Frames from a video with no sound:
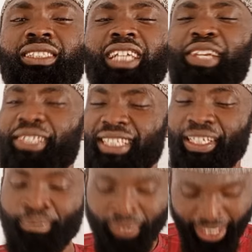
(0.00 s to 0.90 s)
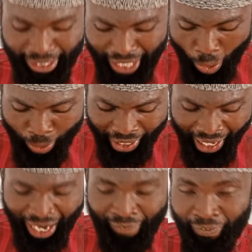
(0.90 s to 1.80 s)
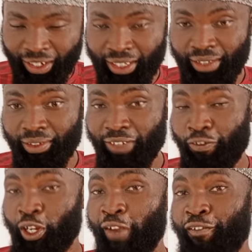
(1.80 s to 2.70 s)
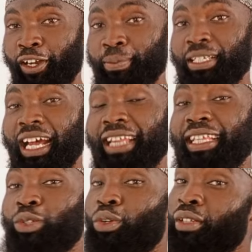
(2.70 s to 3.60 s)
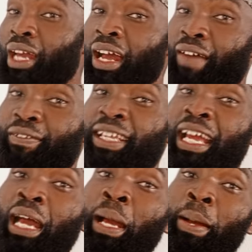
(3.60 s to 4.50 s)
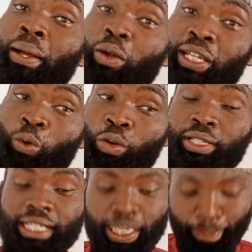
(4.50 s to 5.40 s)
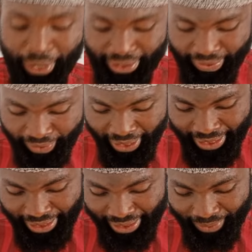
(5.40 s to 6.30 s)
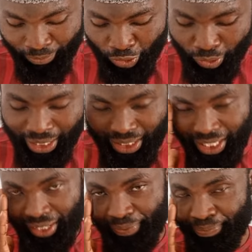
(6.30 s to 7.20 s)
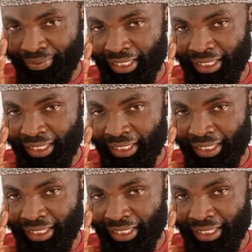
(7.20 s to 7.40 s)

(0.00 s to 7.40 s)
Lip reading: Can you see? Now we have the following verbs and they do not have the ones in the passive cases. So let's check.